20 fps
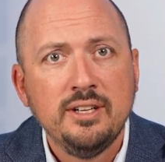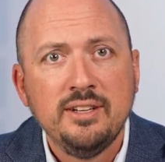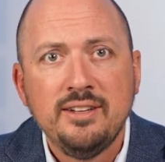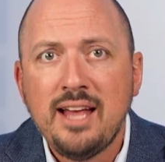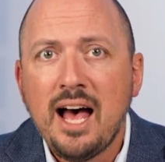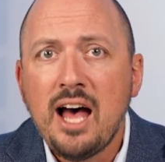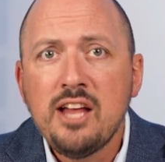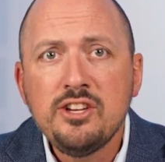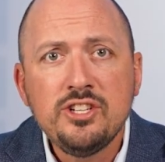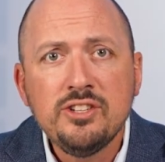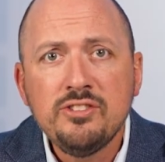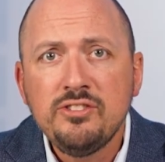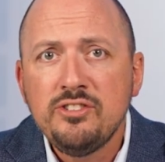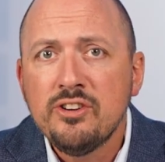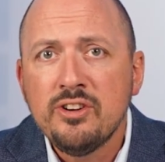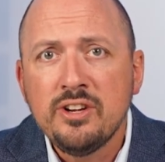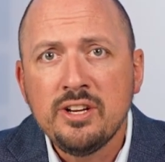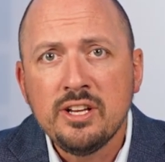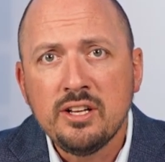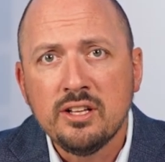not just
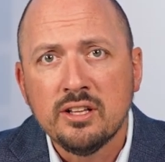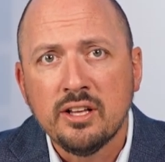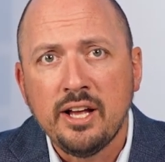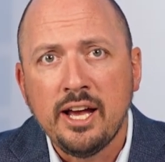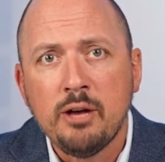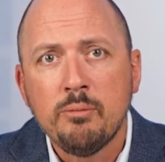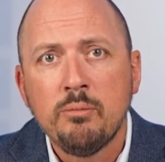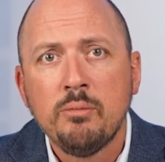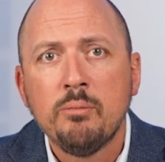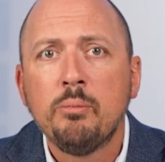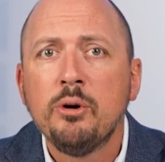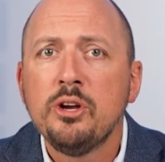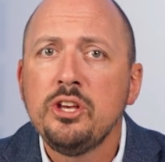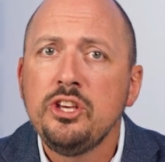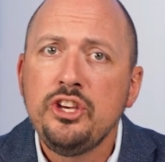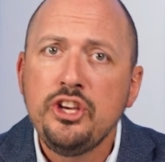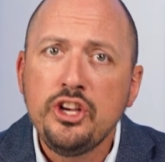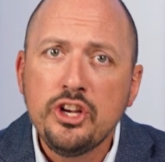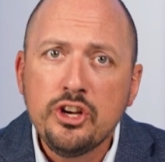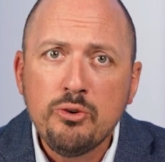during a claim, but
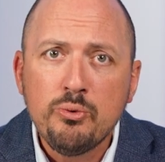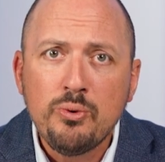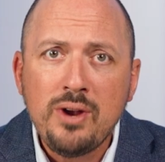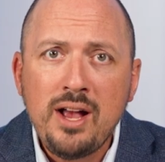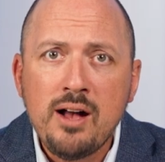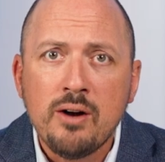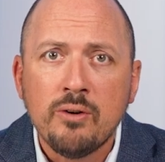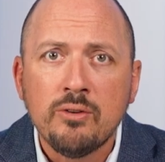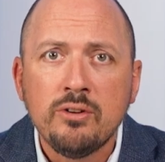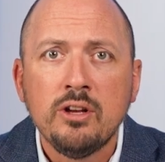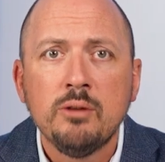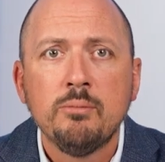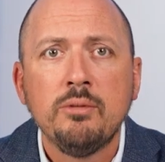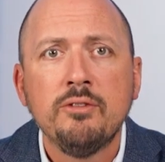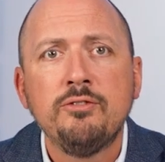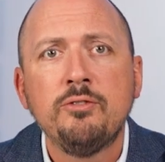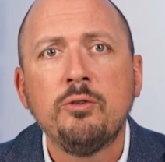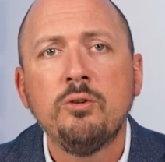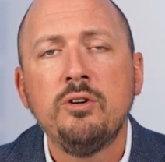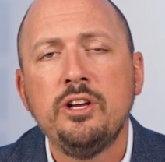year-round
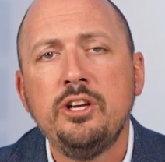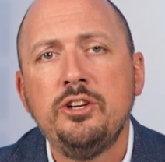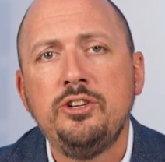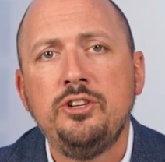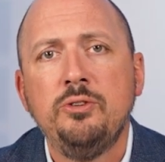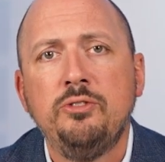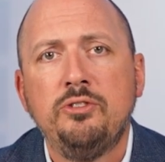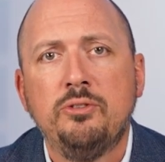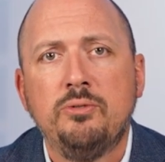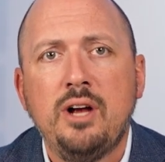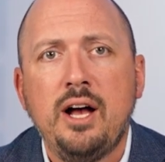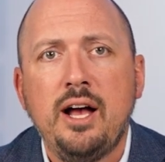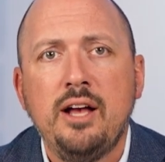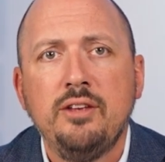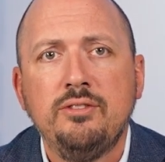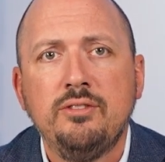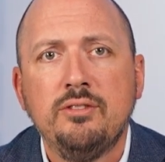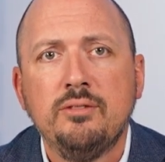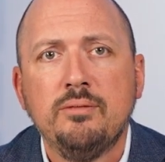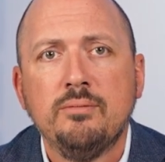before issues
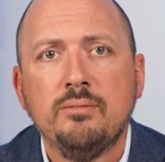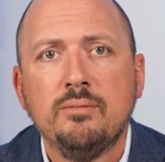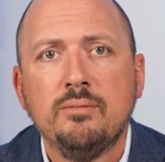arise.